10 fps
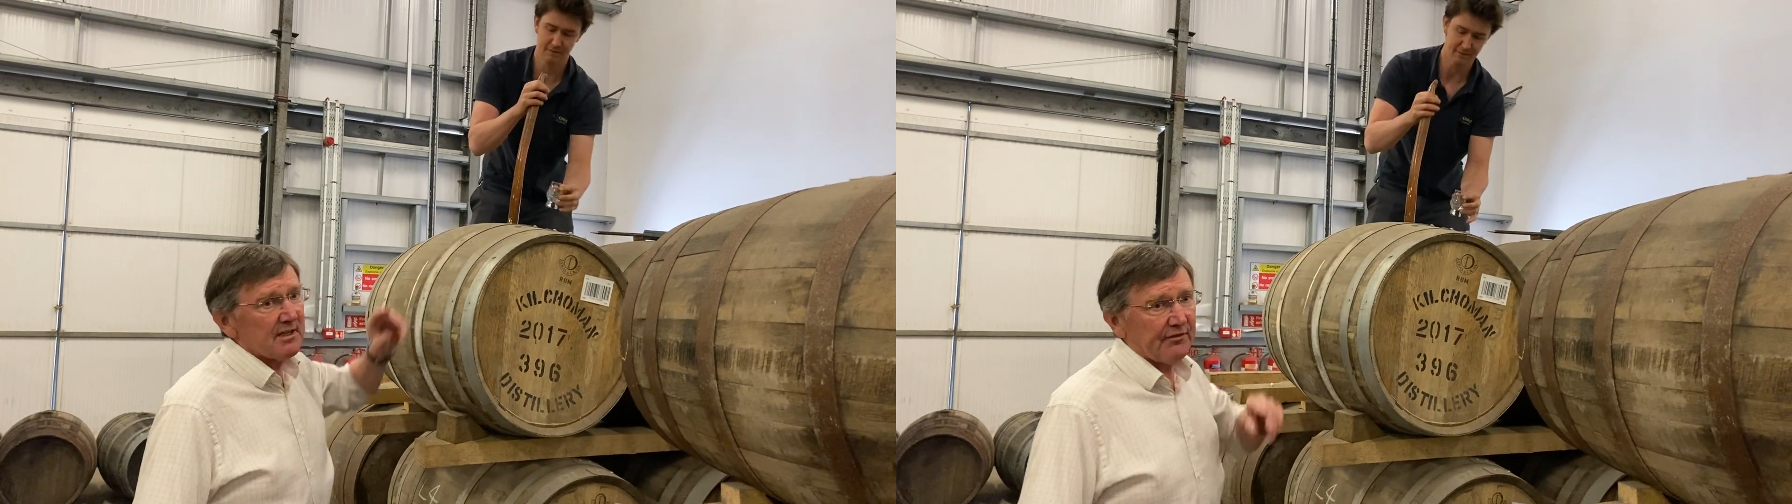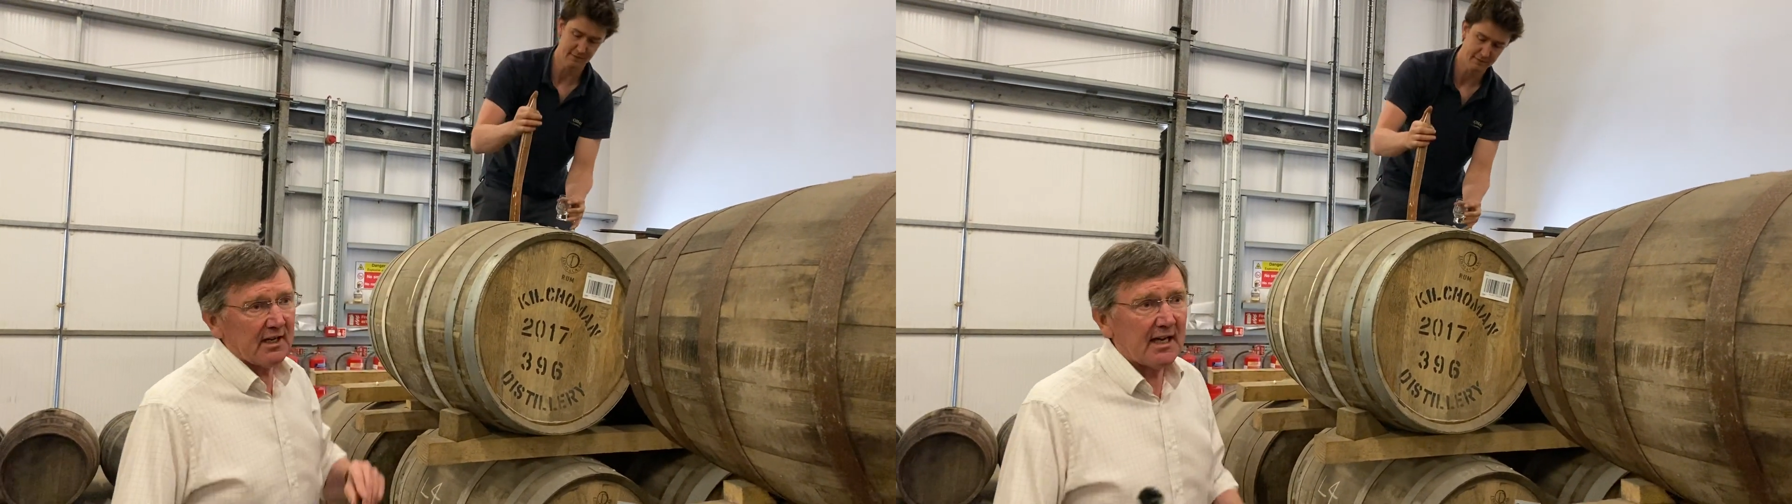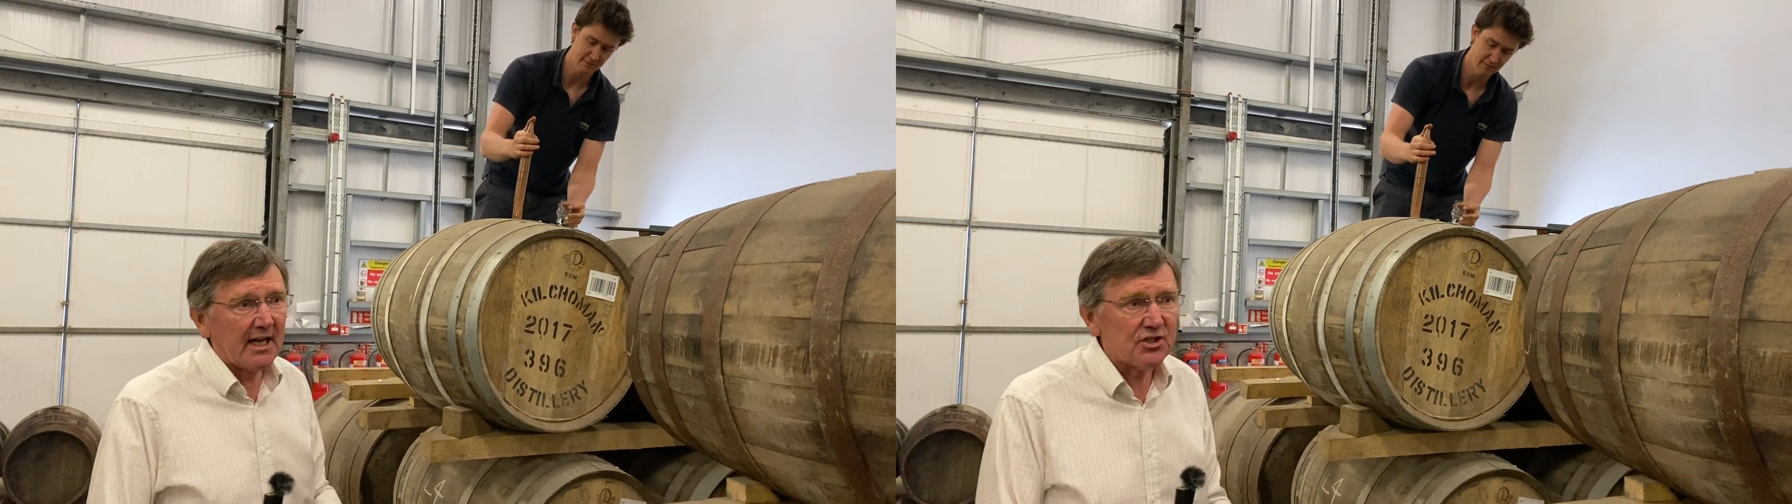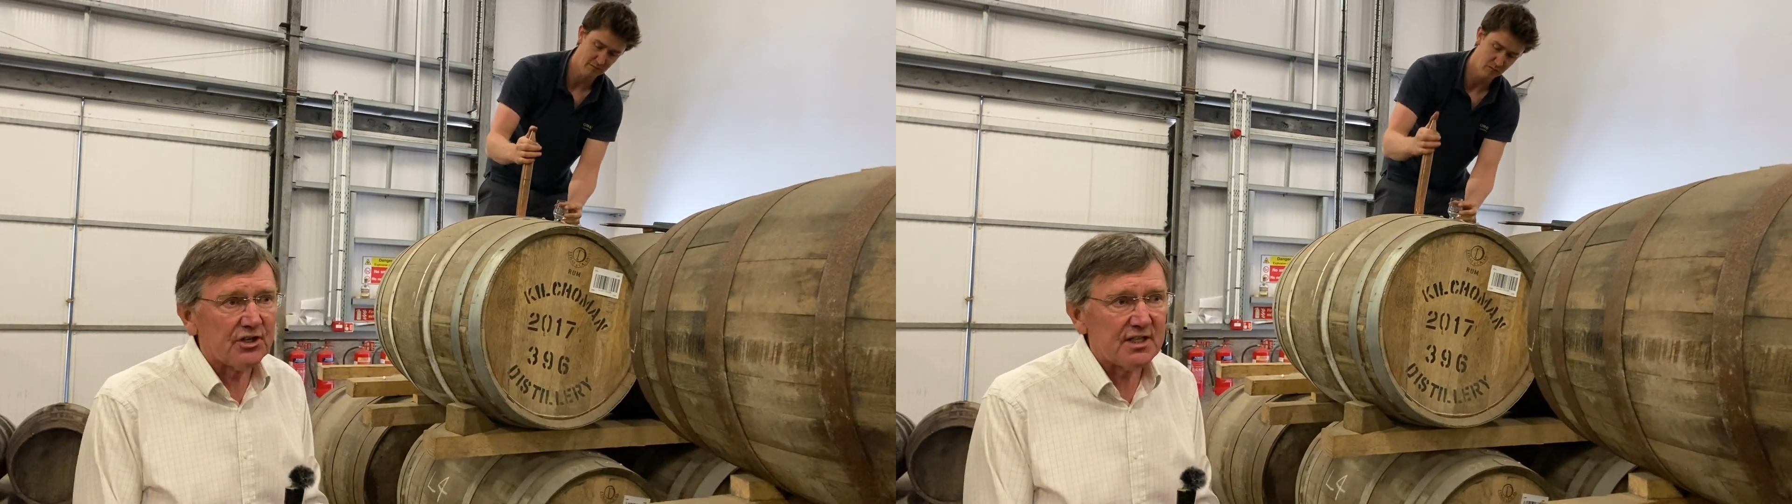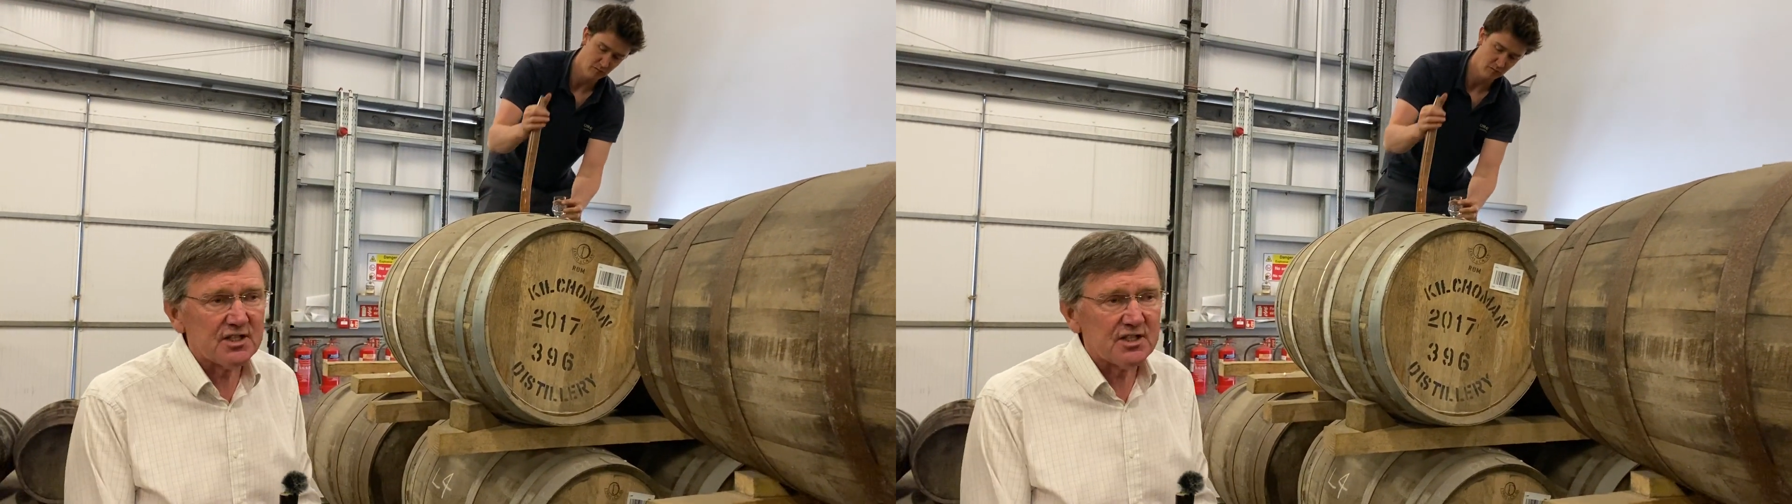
different countries,